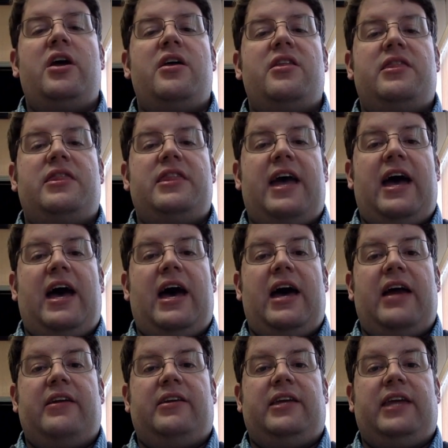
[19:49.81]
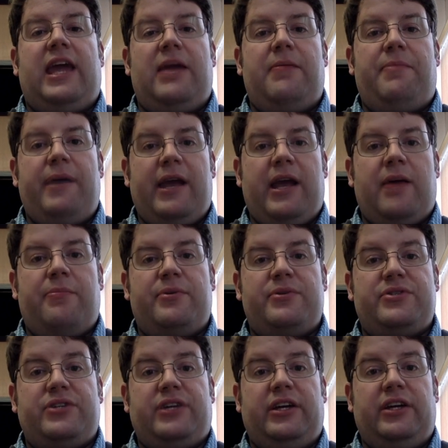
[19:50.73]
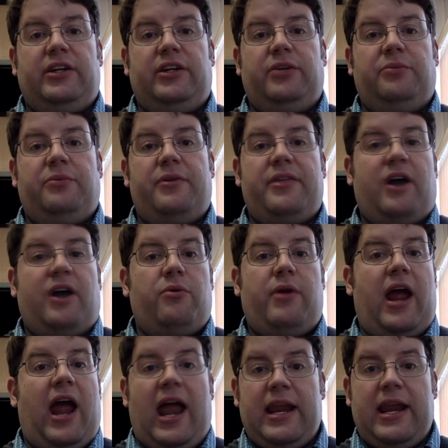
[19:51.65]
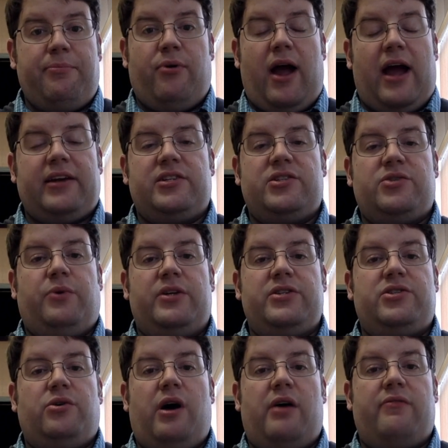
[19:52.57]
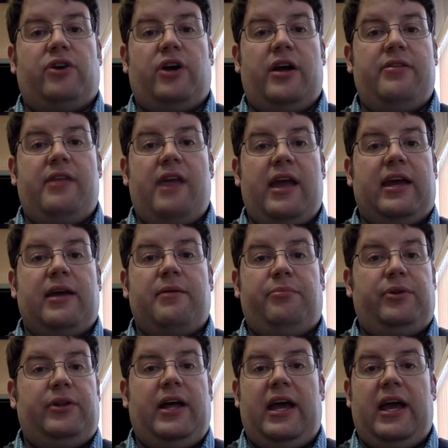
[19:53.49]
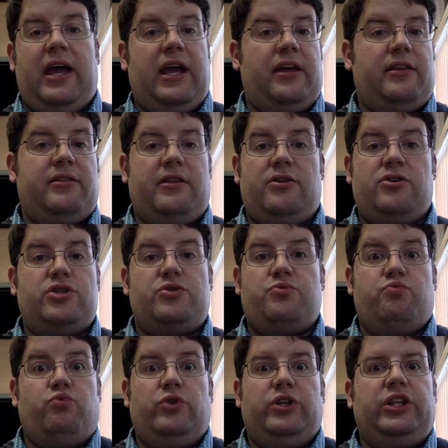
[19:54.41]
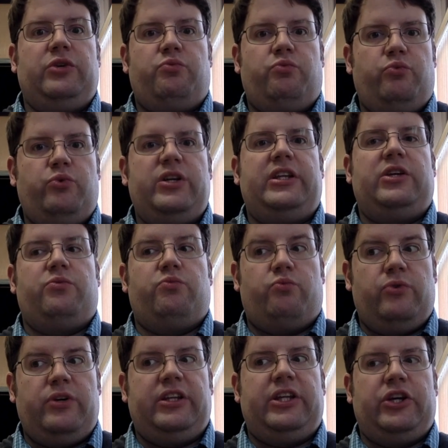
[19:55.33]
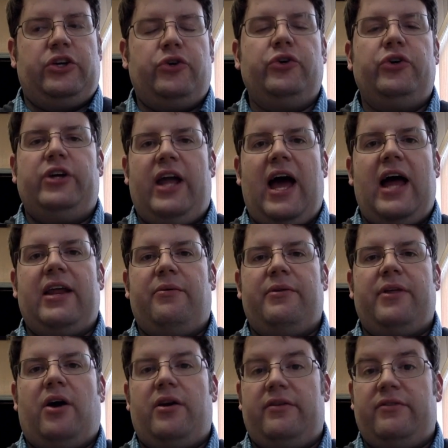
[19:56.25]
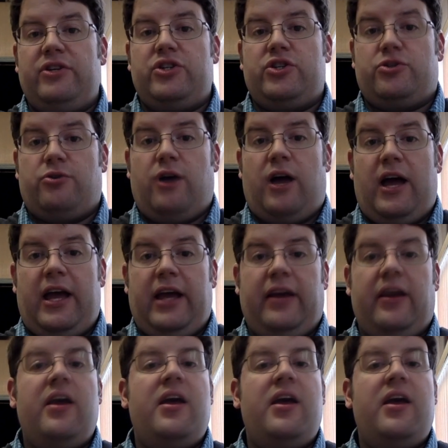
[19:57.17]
that can pick up a skill without any practice whatsoever and they can play they're just really really really good at it without even trying